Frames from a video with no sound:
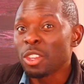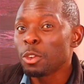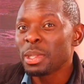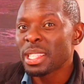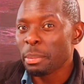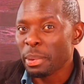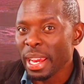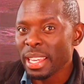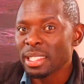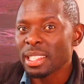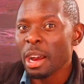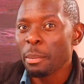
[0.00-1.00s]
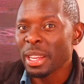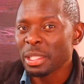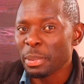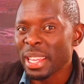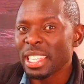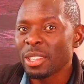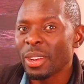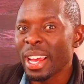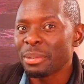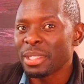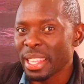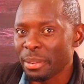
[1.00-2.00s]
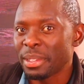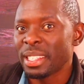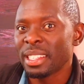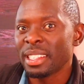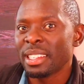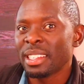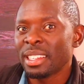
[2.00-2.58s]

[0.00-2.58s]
you'll be surprised how much money you'll have saved